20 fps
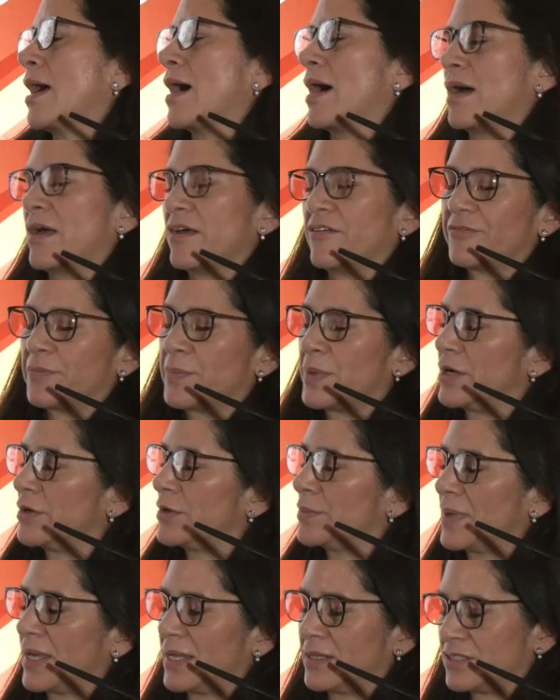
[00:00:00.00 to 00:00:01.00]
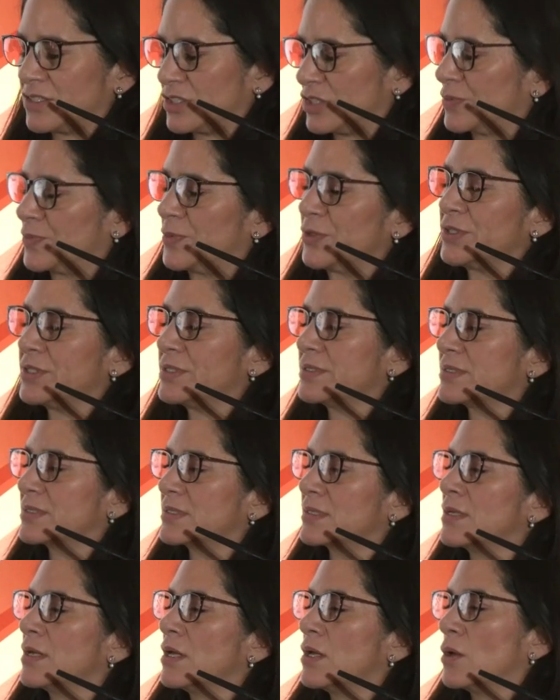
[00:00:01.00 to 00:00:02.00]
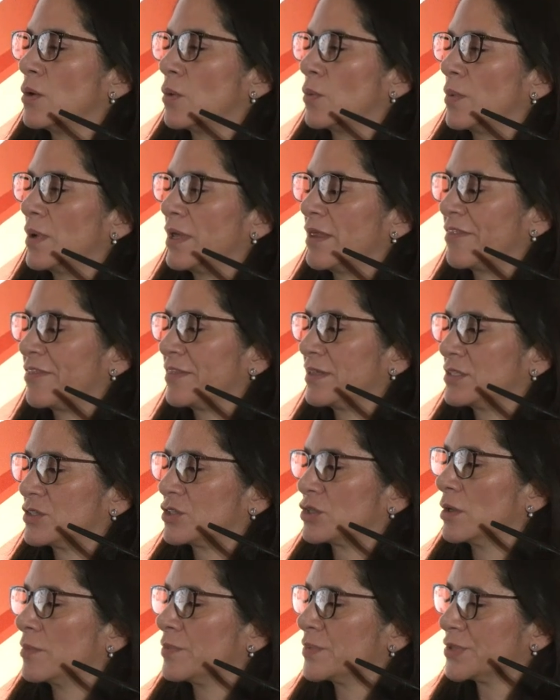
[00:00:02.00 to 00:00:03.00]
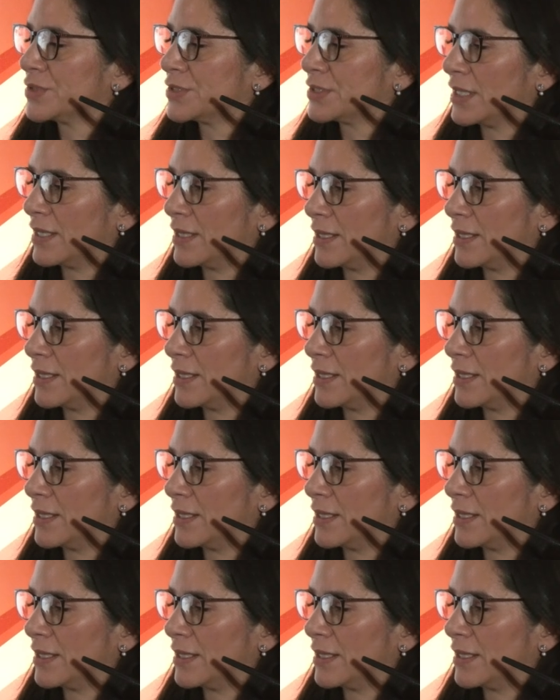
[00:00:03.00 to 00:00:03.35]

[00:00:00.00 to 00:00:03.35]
have very bad experience with the thrombus